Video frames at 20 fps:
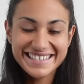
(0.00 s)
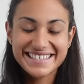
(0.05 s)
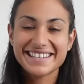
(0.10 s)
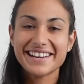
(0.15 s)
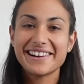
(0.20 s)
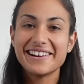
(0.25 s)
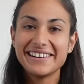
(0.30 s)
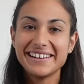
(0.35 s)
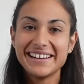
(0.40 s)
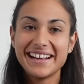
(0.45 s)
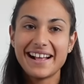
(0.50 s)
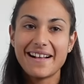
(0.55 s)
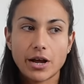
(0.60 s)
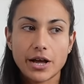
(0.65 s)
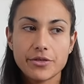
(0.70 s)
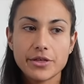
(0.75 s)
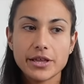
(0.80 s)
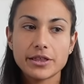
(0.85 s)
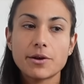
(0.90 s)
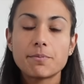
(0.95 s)
so
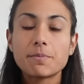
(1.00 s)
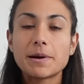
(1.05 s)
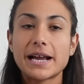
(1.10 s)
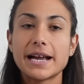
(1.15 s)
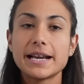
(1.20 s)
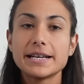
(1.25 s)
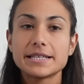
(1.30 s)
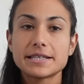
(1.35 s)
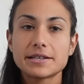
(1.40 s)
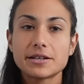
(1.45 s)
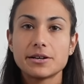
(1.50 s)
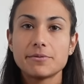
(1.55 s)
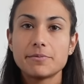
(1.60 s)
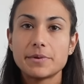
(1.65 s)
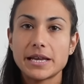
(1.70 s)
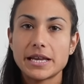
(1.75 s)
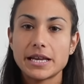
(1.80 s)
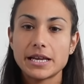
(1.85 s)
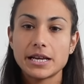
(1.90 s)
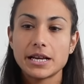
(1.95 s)
I think the plan is going to
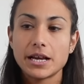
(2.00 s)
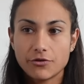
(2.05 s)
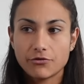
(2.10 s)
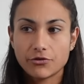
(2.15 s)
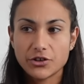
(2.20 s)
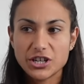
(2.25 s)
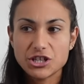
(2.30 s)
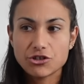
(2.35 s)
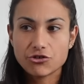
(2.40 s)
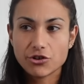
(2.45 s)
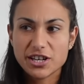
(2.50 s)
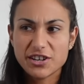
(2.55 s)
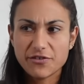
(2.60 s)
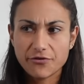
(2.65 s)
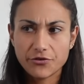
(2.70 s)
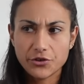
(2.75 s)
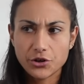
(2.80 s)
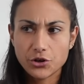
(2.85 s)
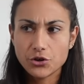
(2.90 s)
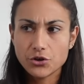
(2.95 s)
be freeze-dried
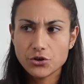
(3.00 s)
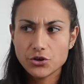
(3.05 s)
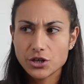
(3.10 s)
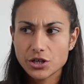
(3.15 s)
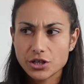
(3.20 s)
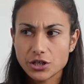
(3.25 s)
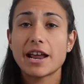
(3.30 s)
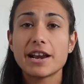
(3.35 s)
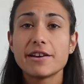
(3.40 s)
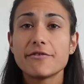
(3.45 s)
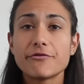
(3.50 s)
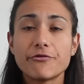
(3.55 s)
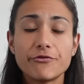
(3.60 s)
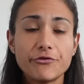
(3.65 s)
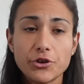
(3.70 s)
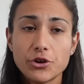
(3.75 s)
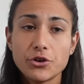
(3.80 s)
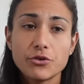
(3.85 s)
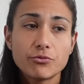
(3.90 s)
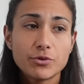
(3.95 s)
food and
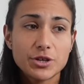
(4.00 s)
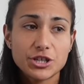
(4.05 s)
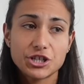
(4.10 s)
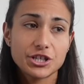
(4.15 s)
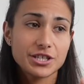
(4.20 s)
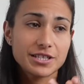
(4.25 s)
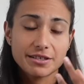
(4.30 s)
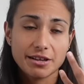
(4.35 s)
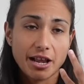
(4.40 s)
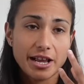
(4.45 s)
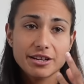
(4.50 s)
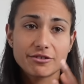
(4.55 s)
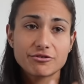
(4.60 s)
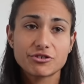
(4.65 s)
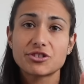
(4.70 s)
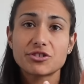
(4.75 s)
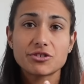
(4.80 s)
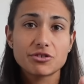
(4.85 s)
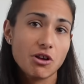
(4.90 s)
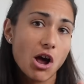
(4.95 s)
food which is like
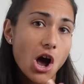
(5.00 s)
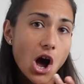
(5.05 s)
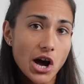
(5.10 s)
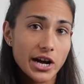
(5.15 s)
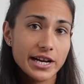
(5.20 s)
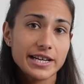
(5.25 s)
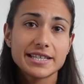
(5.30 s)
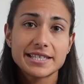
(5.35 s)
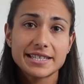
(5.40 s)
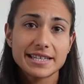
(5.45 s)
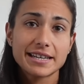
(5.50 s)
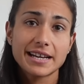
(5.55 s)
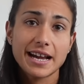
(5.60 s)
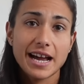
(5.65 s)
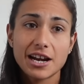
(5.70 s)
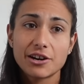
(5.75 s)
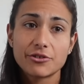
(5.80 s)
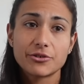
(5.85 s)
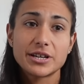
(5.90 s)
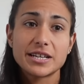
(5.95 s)
just highest in
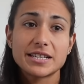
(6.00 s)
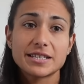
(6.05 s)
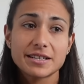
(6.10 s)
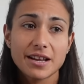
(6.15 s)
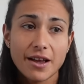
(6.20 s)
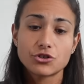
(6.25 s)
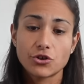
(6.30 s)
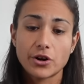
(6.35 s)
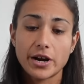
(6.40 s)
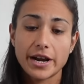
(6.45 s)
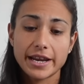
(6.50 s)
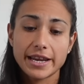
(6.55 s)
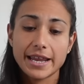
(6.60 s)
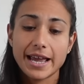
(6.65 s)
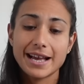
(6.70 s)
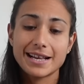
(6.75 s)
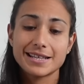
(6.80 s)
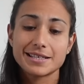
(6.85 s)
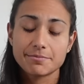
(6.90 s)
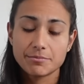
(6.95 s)
calories. Try and
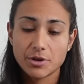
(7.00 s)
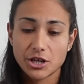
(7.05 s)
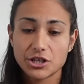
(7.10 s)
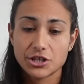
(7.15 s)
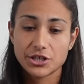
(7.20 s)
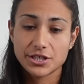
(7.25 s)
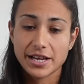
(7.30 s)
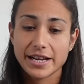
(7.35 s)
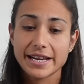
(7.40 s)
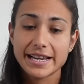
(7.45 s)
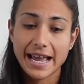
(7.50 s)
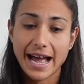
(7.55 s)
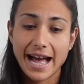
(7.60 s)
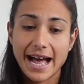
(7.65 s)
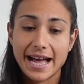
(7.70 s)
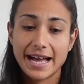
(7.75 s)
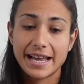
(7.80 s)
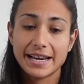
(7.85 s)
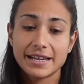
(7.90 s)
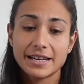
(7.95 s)
get as much as I
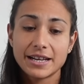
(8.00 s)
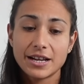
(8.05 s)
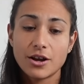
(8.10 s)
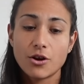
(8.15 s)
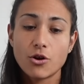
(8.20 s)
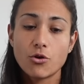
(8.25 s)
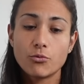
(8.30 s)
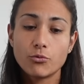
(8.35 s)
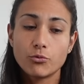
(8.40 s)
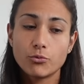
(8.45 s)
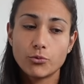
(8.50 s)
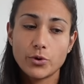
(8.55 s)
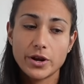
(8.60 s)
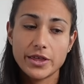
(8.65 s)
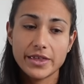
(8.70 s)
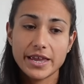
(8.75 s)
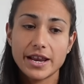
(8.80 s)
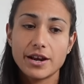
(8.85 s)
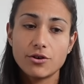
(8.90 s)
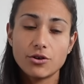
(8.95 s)
can with
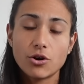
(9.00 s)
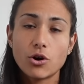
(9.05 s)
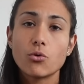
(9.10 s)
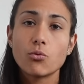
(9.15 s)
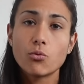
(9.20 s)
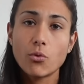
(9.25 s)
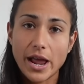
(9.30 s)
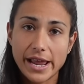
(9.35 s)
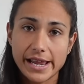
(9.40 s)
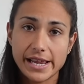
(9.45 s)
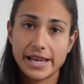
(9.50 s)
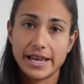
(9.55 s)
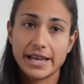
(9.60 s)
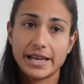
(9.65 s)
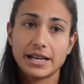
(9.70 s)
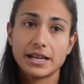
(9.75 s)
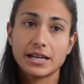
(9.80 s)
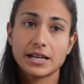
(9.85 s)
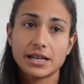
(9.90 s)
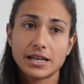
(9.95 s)
it not
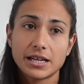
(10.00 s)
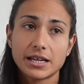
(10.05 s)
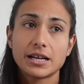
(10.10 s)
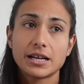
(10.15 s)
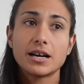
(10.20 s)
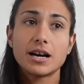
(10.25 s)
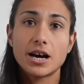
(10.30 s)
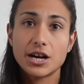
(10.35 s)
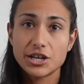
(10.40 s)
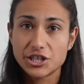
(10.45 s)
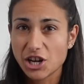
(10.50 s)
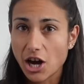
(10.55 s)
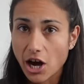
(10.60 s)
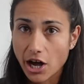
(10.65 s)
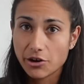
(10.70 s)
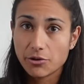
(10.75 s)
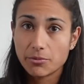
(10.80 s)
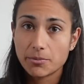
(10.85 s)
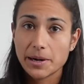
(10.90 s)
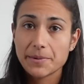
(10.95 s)
weighing a
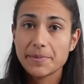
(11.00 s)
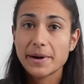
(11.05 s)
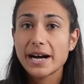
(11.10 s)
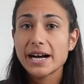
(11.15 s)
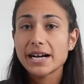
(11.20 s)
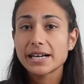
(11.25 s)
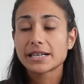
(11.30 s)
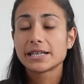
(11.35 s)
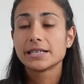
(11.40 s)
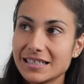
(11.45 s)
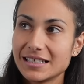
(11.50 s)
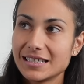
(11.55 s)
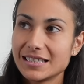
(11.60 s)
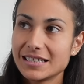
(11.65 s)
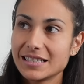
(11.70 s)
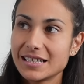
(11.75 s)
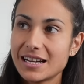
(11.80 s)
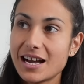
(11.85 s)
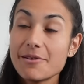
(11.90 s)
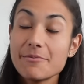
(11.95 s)
ton on my back.
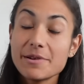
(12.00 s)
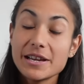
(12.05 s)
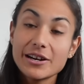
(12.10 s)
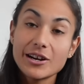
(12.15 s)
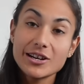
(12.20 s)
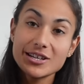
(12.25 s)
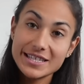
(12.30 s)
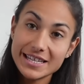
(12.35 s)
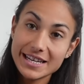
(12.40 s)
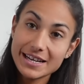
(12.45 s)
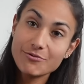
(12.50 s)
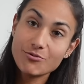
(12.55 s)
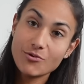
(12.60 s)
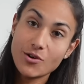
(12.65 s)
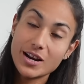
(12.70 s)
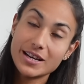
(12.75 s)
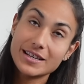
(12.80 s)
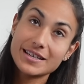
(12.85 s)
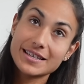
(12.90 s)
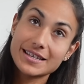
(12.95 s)
I mean, I did
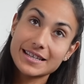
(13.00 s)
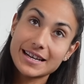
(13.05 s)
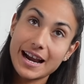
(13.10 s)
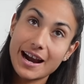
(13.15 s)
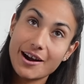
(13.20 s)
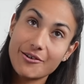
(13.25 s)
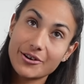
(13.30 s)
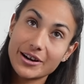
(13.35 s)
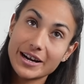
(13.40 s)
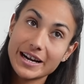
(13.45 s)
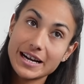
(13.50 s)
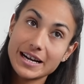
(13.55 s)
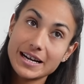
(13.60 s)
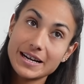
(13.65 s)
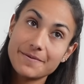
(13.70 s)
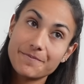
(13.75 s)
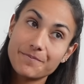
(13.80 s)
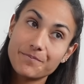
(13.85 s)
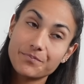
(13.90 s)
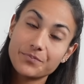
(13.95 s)
once
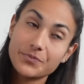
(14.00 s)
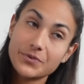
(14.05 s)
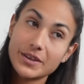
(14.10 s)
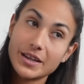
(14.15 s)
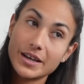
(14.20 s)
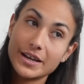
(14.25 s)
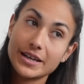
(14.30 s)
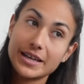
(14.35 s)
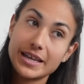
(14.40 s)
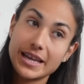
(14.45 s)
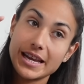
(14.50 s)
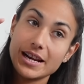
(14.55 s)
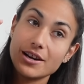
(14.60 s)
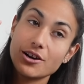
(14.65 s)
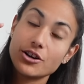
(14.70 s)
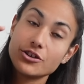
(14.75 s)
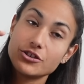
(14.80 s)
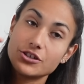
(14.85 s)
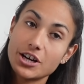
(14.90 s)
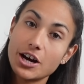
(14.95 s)
carry a
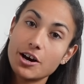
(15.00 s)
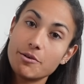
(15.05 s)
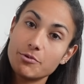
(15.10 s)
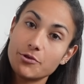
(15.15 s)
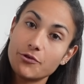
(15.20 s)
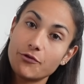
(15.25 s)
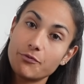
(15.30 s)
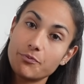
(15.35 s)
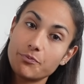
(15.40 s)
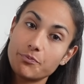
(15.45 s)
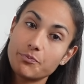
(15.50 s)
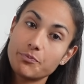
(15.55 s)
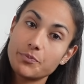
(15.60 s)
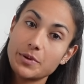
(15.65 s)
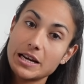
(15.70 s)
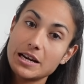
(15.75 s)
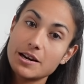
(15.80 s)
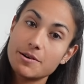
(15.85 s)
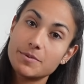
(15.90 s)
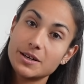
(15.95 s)
kilo tub of
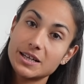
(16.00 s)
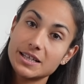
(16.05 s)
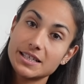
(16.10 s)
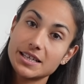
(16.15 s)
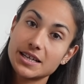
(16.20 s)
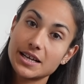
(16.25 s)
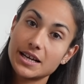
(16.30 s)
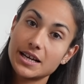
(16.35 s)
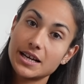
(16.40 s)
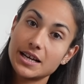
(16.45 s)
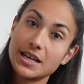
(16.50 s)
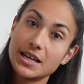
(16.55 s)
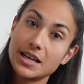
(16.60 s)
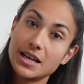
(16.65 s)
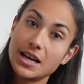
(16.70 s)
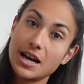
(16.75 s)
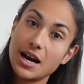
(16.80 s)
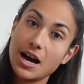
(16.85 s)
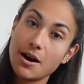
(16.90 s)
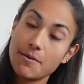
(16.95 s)
peanut butter
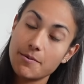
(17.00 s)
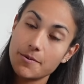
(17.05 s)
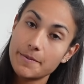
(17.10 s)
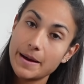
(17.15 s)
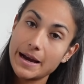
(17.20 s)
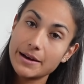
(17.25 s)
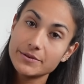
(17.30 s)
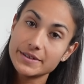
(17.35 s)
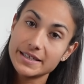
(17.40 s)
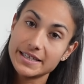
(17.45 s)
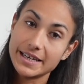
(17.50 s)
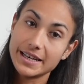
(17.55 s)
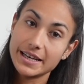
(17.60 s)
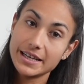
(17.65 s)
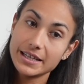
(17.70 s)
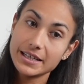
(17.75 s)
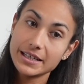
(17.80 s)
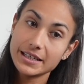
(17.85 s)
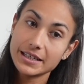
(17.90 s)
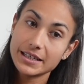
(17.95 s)
up a
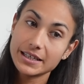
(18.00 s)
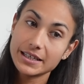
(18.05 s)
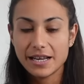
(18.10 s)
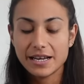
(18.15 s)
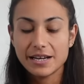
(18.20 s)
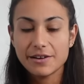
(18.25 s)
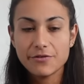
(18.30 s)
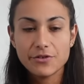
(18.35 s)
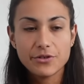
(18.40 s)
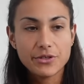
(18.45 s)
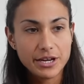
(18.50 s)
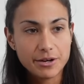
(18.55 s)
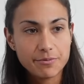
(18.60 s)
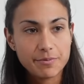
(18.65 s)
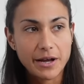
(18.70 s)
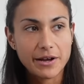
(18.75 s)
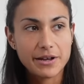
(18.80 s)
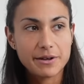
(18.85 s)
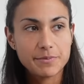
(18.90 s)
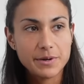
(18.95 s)
mountain and if you think
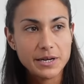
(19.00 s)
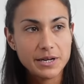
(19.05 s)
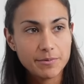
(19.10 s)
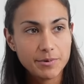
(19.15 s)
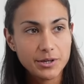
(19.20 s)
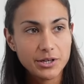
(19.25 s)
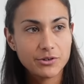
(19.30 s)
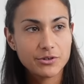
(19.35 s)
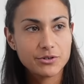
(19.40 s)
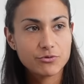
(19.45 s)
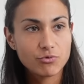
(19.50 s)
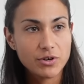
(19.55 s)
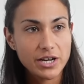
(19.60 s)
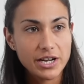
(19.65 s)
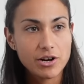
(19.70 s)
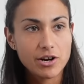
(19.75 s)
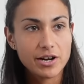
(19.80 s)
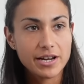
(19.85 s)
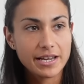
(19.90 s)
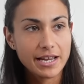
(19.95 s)
about it, peanut butter is
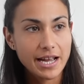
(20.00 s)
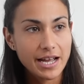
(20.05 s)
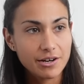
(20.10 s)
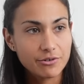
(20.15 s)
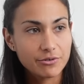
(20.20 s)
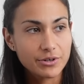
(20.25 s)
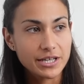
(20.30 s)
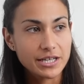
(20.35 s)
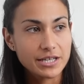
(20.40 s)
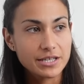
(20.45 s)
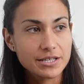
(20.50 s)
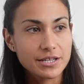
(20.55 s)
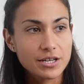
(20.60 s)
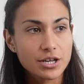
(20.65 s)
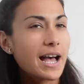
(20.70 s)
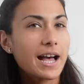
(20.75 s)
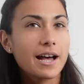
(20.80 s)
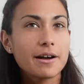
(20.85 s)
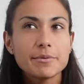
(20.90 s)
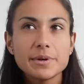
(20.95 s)
really high in calories.
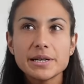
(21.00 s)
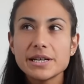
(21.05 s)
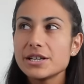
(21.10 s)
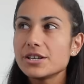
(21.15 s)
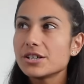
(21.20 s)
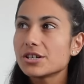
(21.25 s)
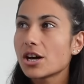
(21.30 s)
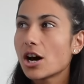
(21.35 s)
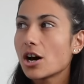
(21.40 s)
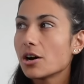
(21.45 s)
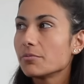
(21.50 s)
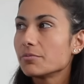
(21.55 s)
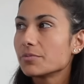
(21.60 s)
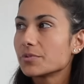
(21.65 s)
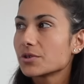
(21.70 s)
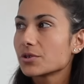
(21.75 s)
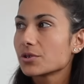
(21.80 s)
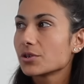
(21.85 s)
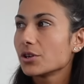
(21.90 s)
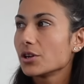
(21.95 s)
How many
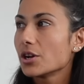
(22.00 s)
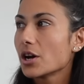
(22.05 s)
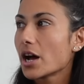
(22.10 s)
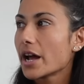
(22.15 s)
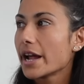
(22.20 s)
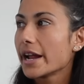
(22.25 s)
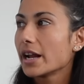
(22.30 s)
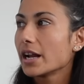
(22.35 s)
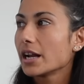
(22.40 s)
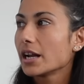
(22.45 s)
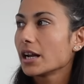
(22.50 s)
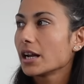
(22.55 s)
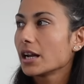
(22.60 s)
tubs could I?